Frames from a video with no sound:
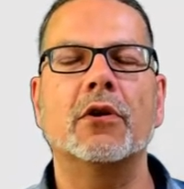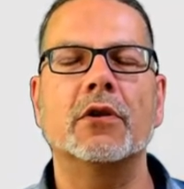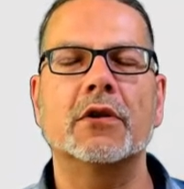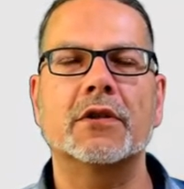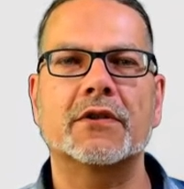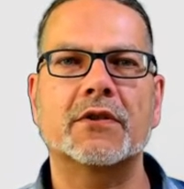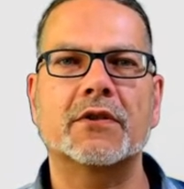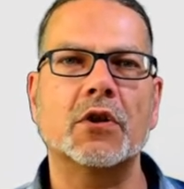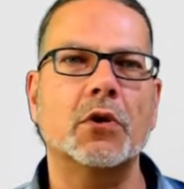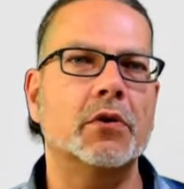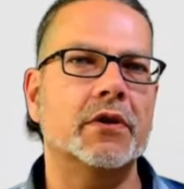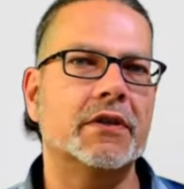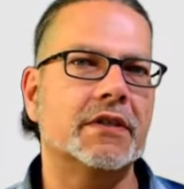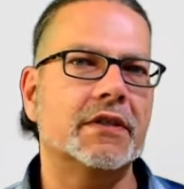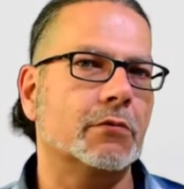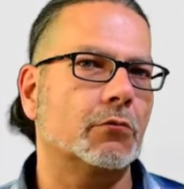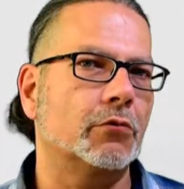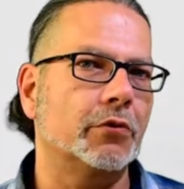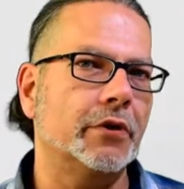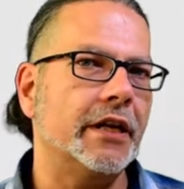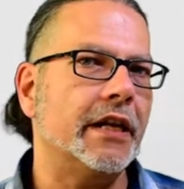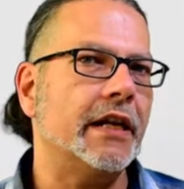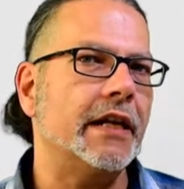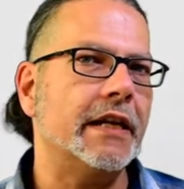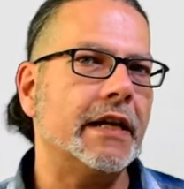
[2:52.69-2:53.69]
So it's
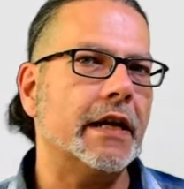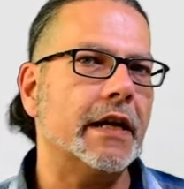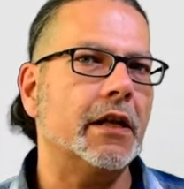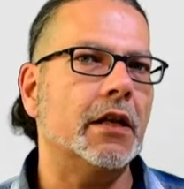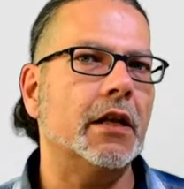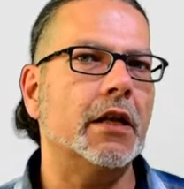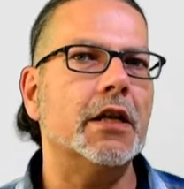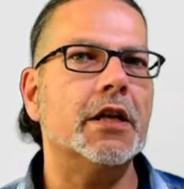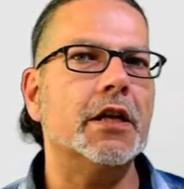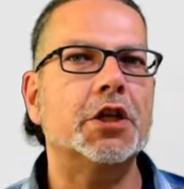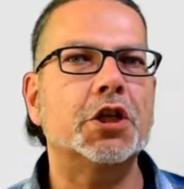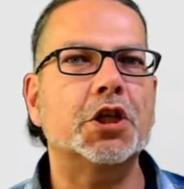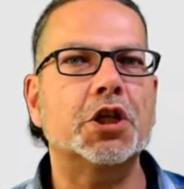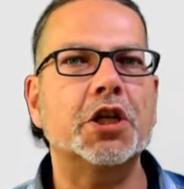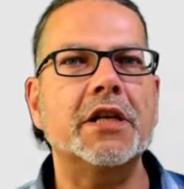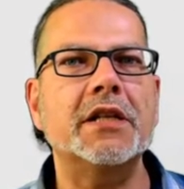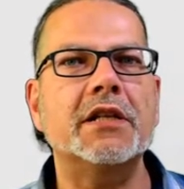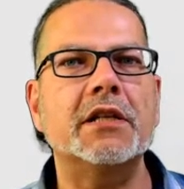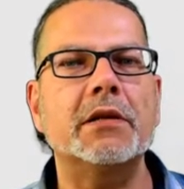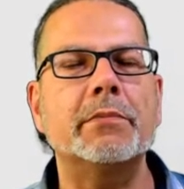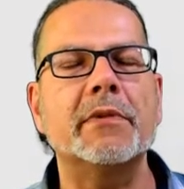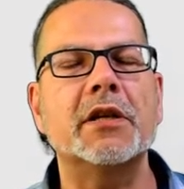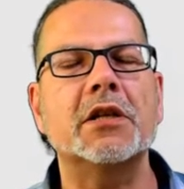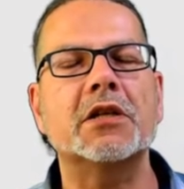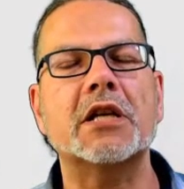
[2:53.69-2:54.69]
really a
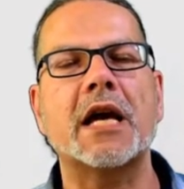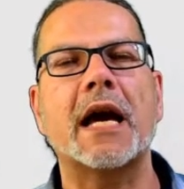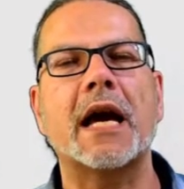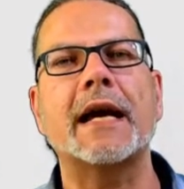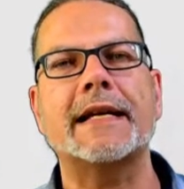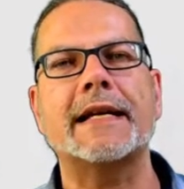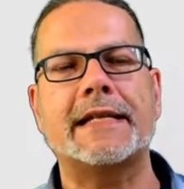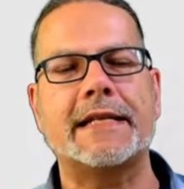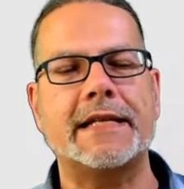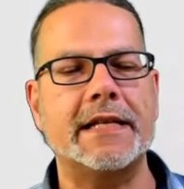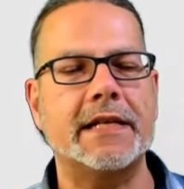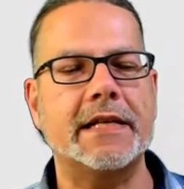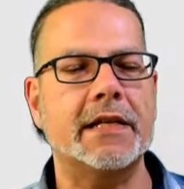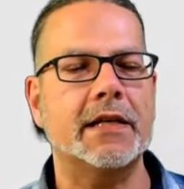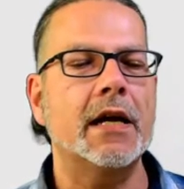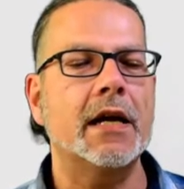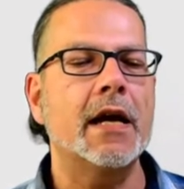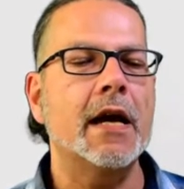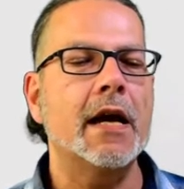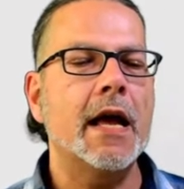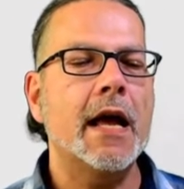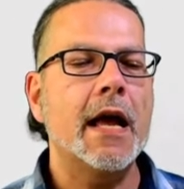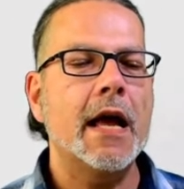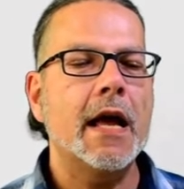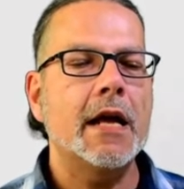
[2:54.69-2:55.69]
legitimate idea
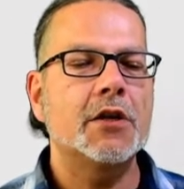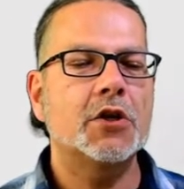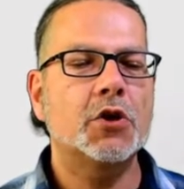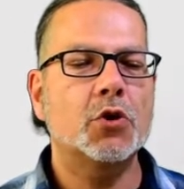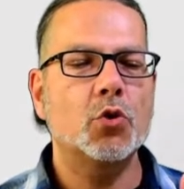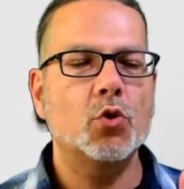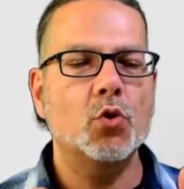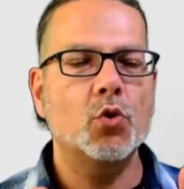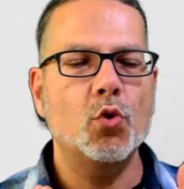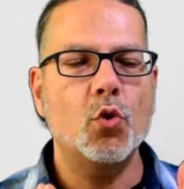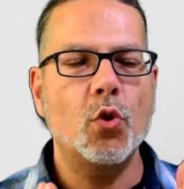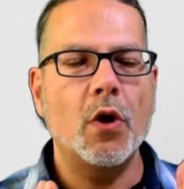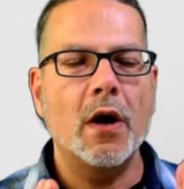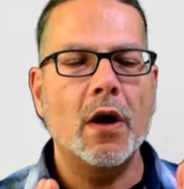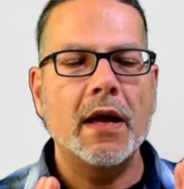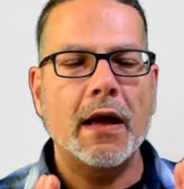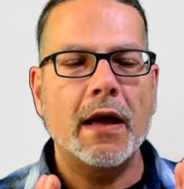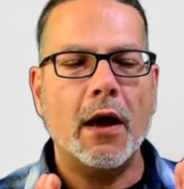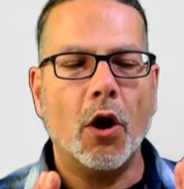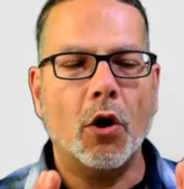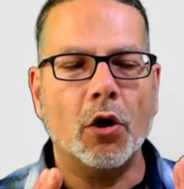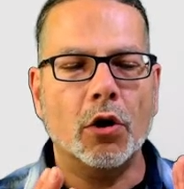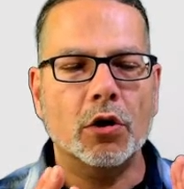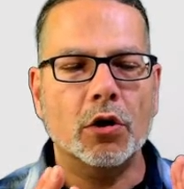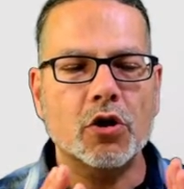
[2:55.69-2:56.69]
to
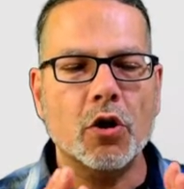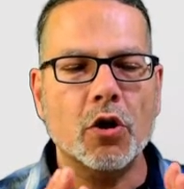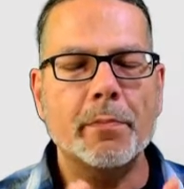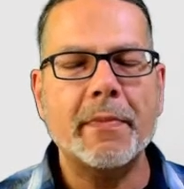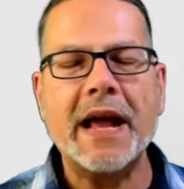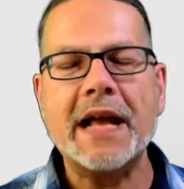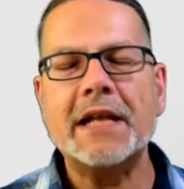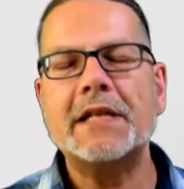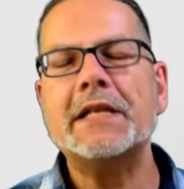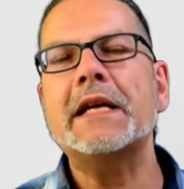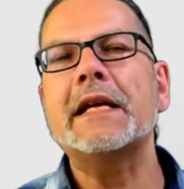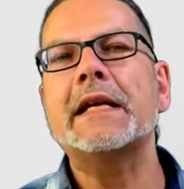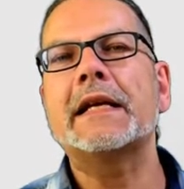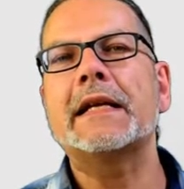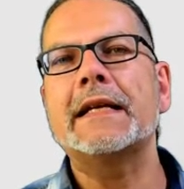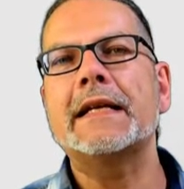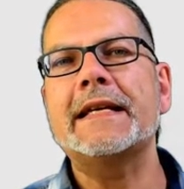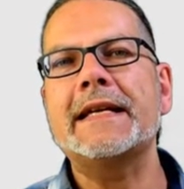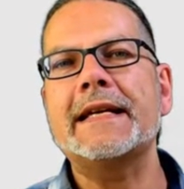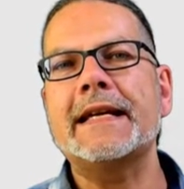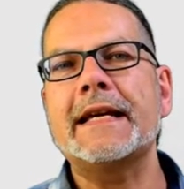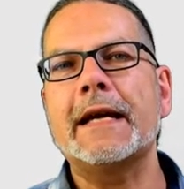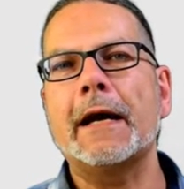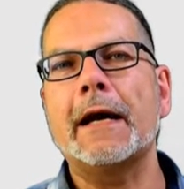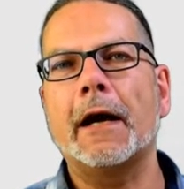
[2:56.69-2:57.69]

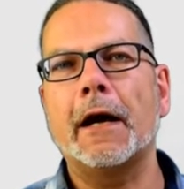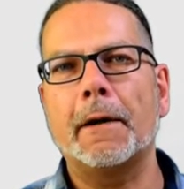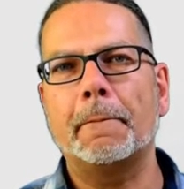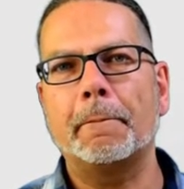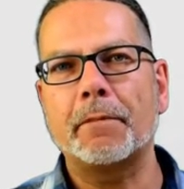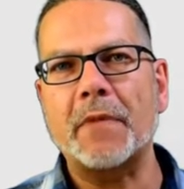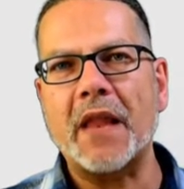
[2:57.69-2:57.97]
automatically